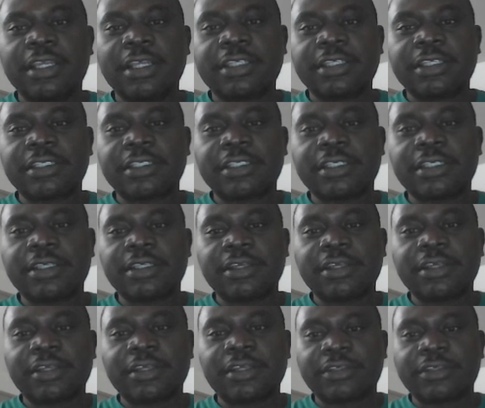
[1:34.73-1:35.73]
there's
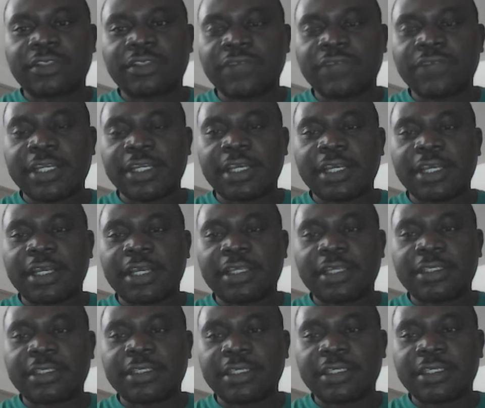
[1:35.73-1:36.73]
Northern Australia,
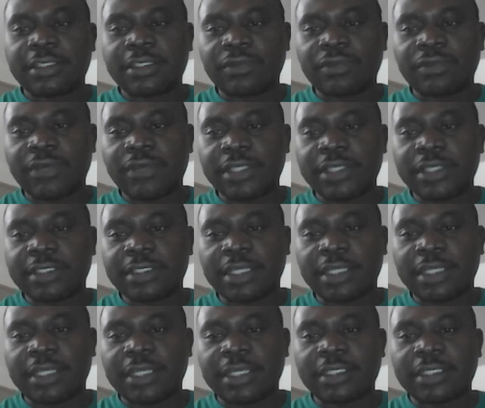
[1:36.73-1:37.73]
then there's
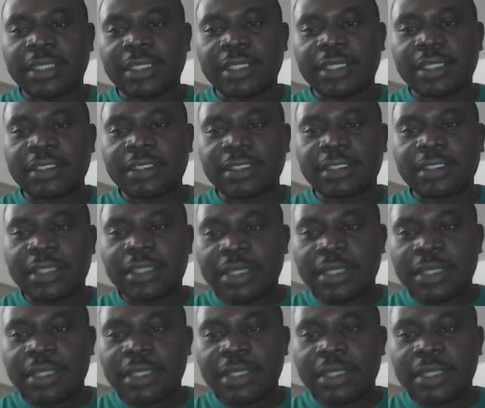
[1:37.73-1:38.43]
Queensland, and